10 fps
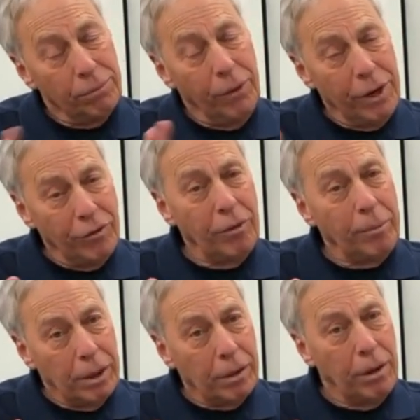
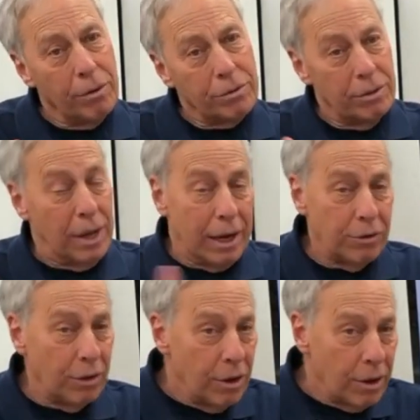reasonably close, not as
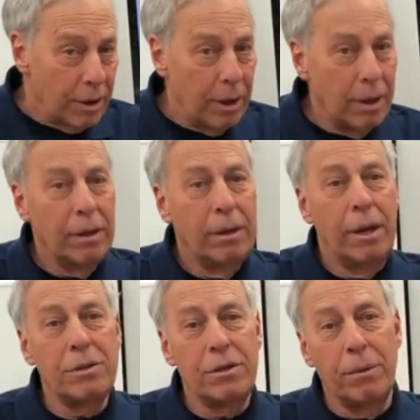good
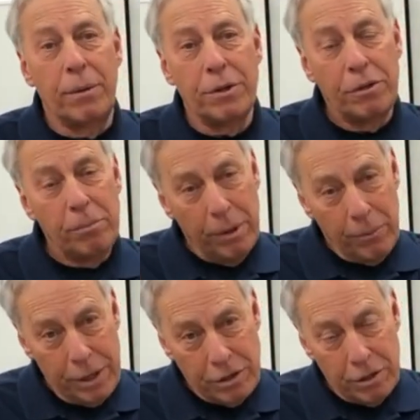as the original, but
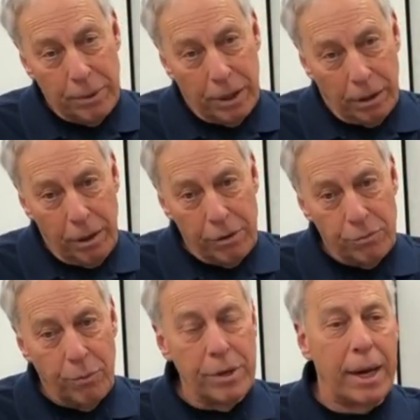reasonably
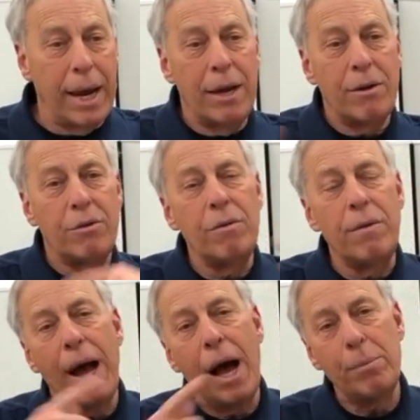close, where you can't do
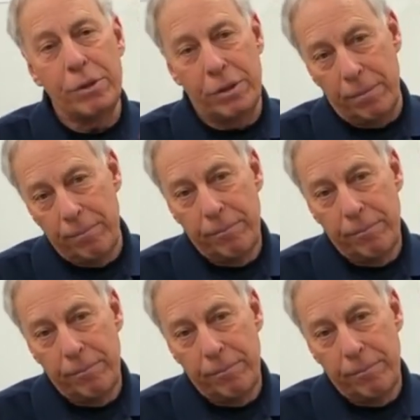the opposite.